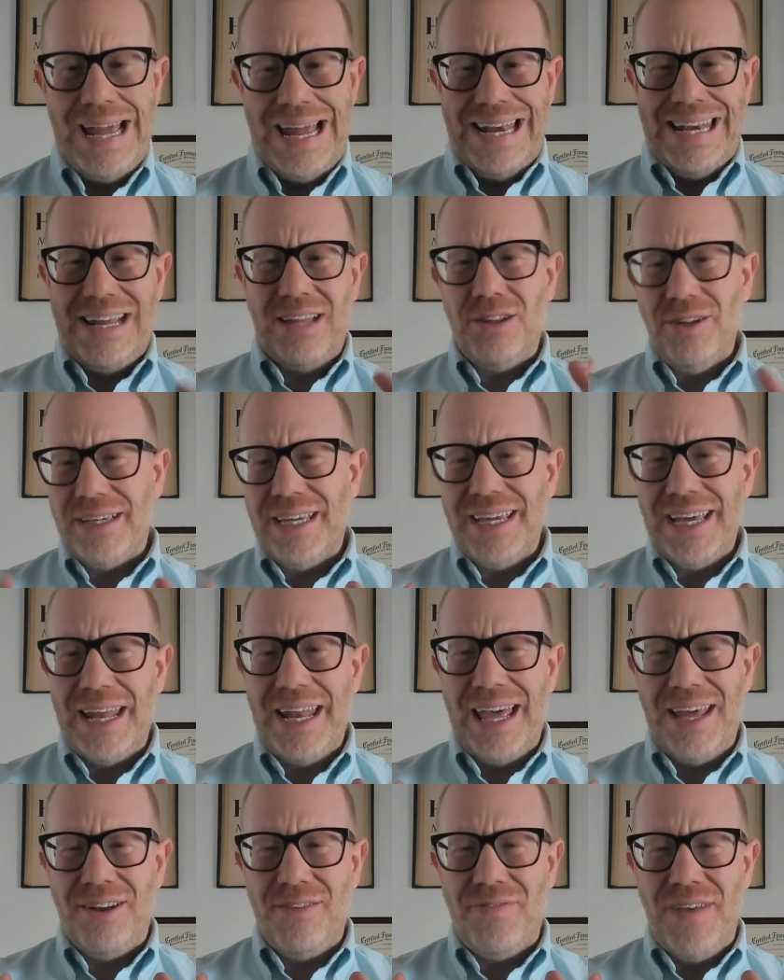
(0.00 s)
Now, looking at
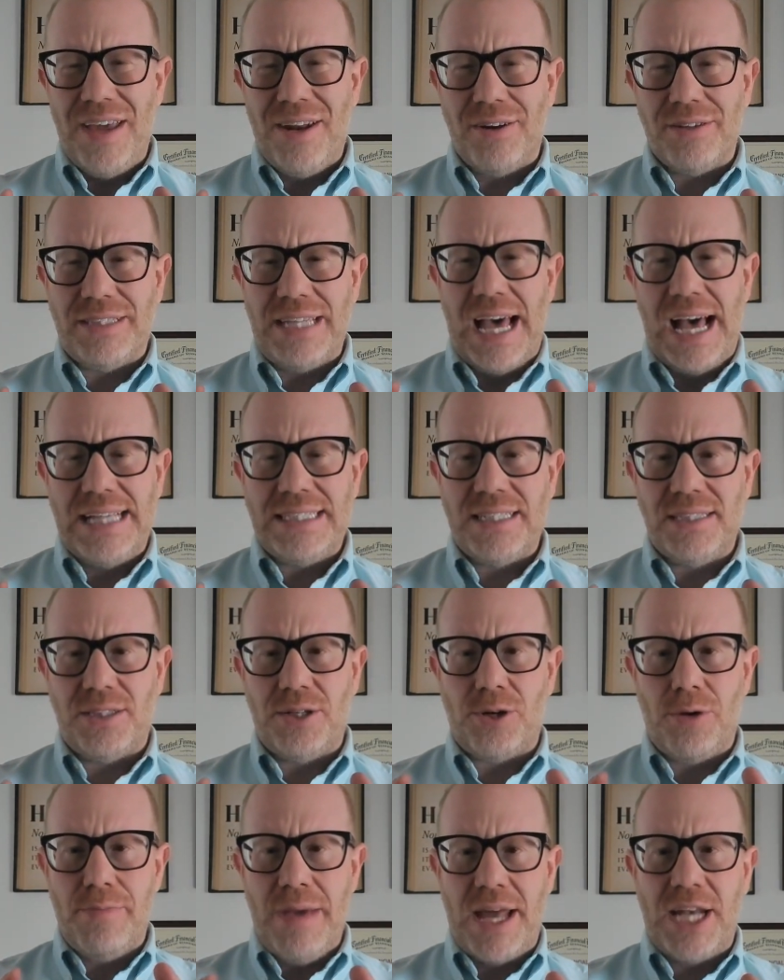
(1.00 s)
Innovator's assets
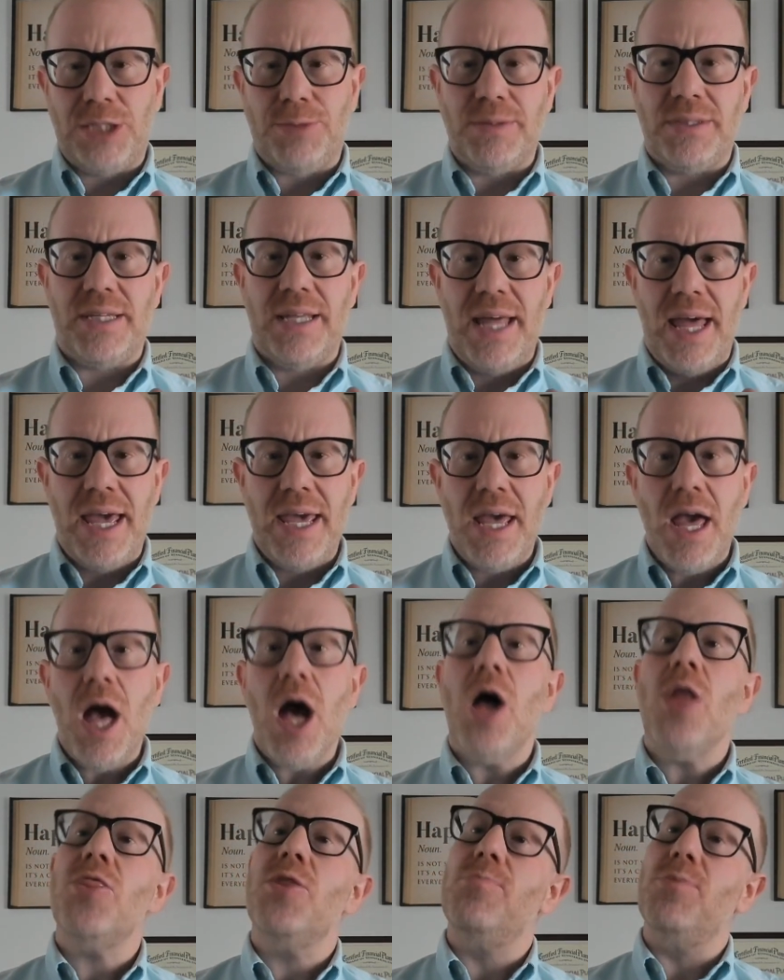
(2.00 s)
under management today,
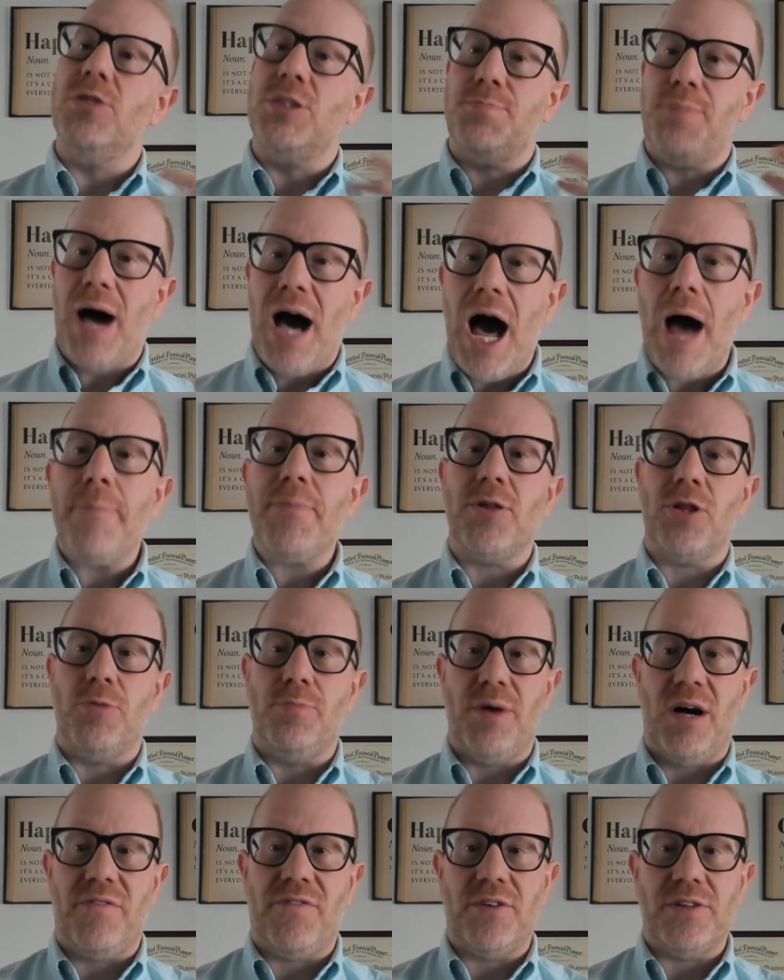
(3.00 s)
the most popular
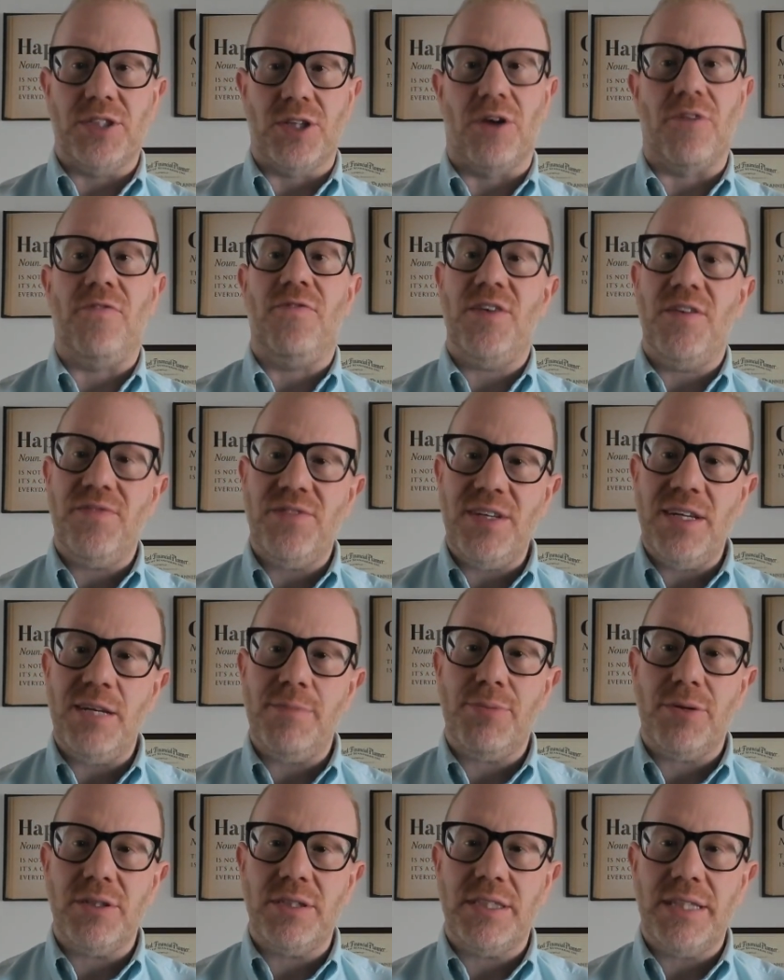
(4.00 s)
buffers are
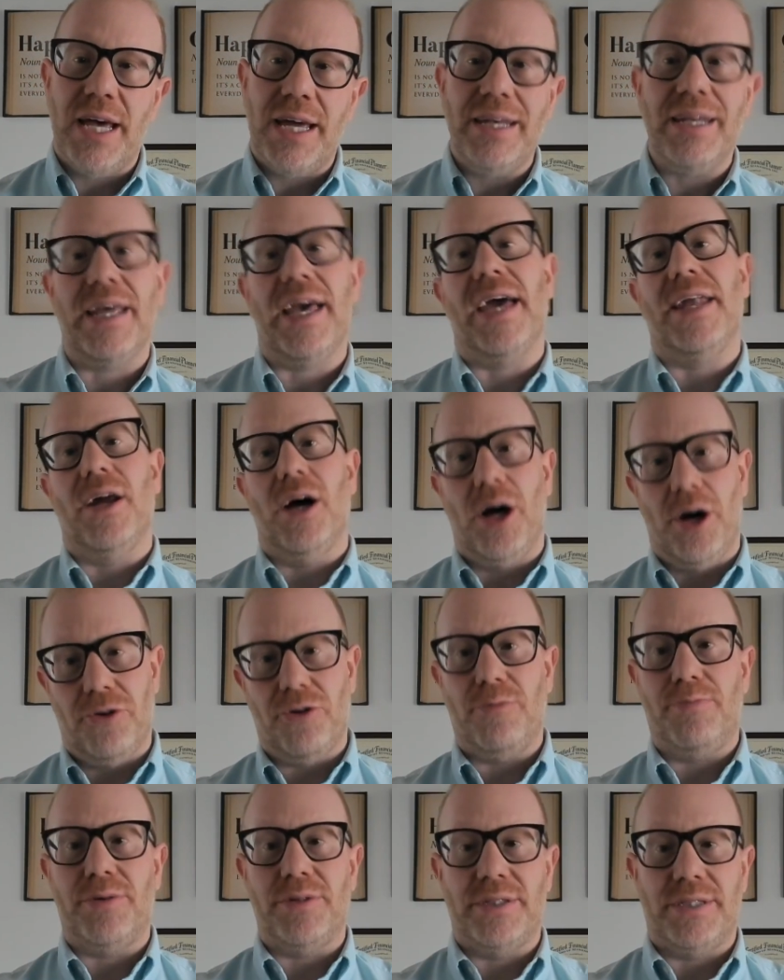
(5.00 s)
15% and
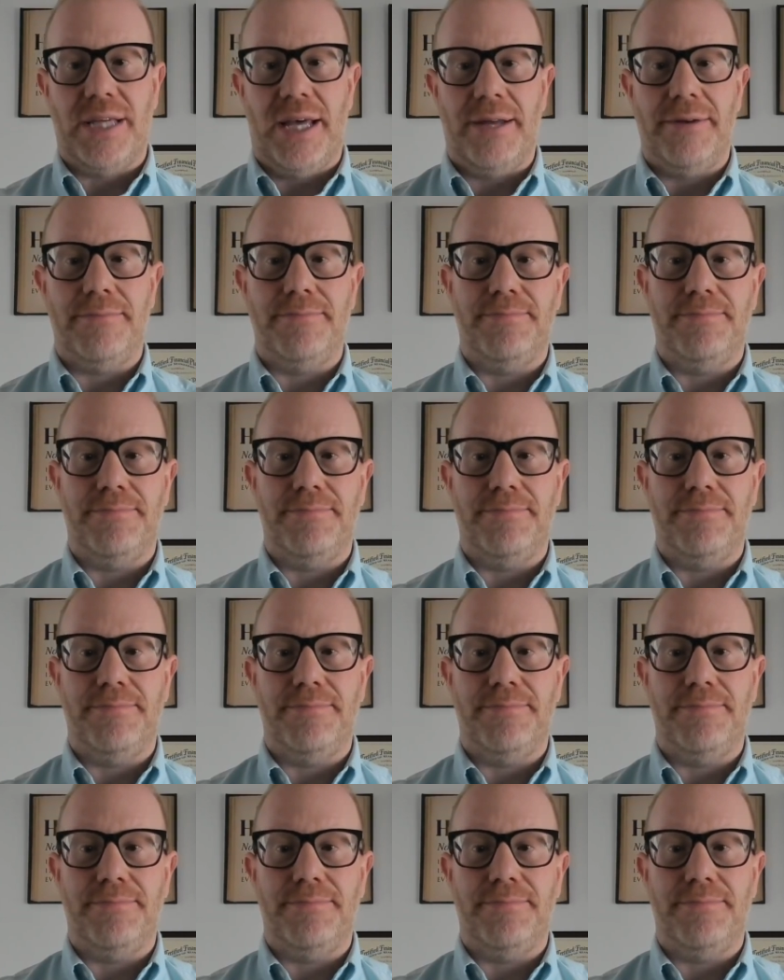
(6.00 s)
100%.